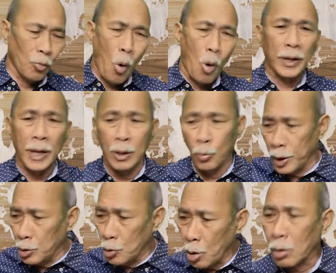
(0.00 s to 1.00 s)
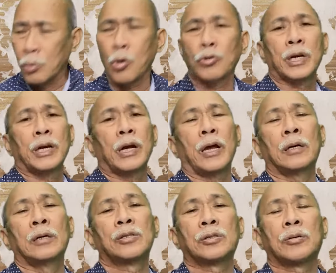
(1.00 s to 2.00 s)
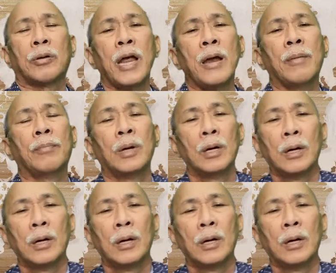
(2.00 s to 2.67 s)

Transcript: walking when you are crossing a stream